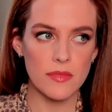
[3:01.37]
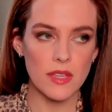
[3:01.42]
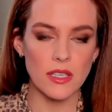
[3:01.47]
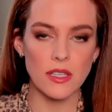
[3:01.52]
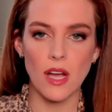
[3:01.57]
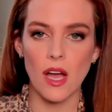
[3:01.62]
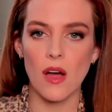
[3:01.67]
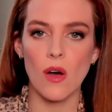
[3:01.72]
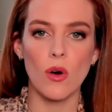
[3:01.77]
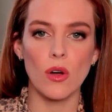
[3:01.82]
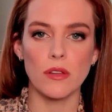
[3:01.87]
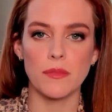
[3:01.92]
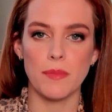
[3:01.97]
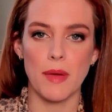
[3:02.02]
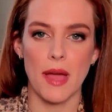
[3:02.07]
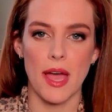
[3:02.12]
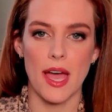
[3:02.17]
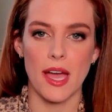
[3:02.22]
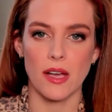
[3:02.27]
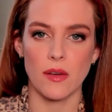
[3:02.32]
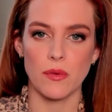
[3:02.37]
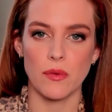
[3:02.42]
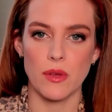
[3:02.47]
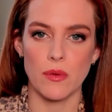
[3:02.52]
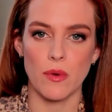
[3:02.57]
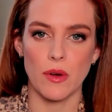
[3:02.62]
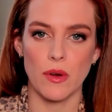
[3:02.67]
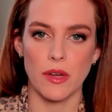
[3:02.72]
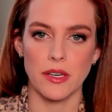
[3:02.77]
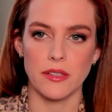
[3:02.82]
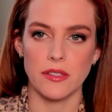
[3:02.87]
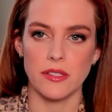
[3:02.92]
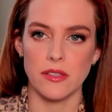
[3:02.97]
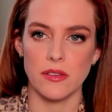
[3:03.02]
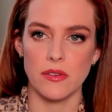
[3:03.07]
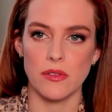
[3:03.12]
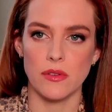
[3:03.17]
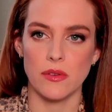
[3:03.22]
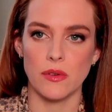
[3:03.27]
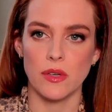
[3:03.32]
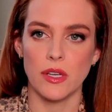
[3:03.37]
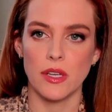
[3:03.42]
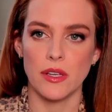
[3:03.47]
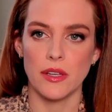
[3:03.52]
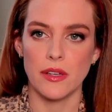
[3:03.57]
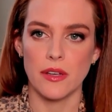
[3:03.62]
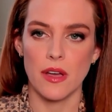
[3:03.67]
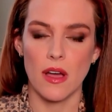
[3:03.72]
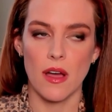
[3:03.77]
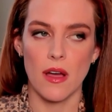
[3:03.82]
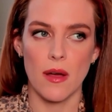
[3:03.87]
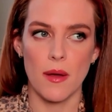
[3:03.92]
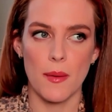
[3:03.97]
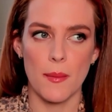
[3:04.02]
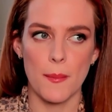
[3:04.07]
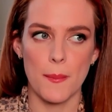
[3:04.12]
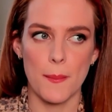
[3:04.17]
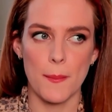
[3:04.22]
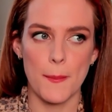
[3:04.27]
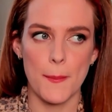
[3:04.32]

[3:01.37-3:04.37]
not hold back. We wanted to, um,